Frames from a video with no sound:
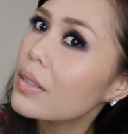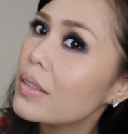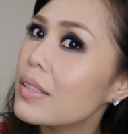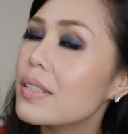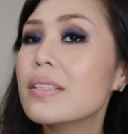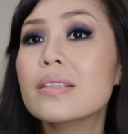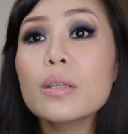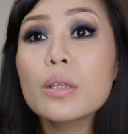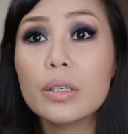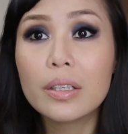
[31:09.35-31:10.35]
This is the
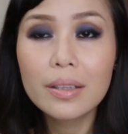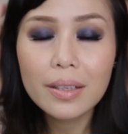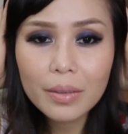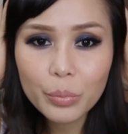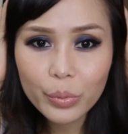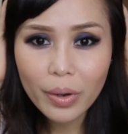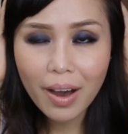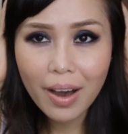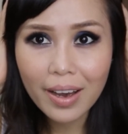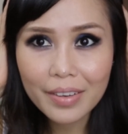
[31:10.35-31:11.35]
look that
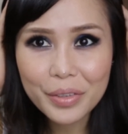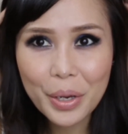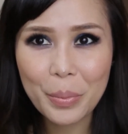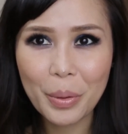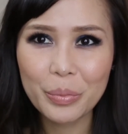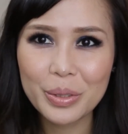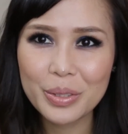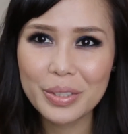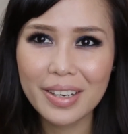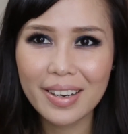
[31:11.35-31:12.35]
I've came up with
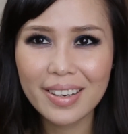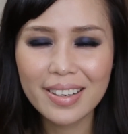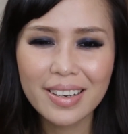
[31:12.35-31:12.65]
today.